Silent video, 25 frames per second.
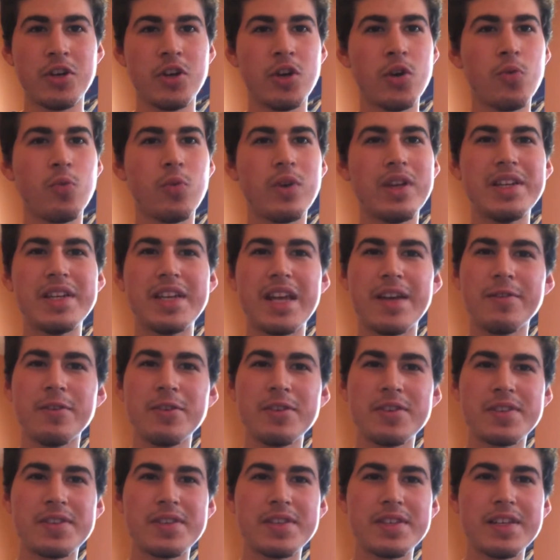we never
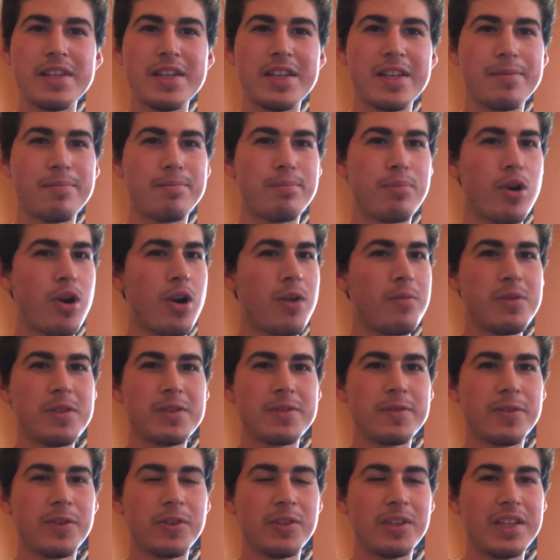see him
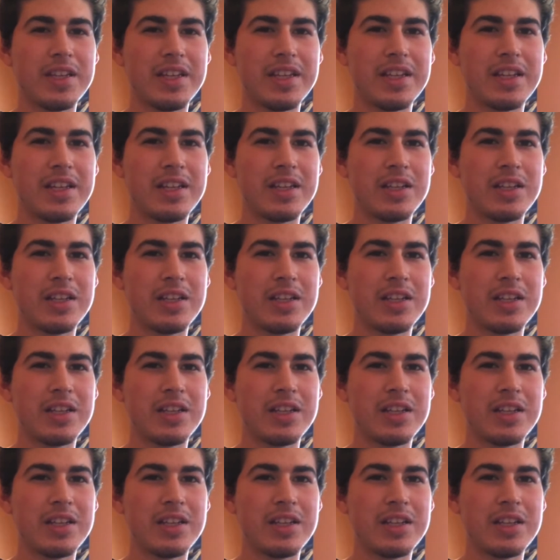purposefully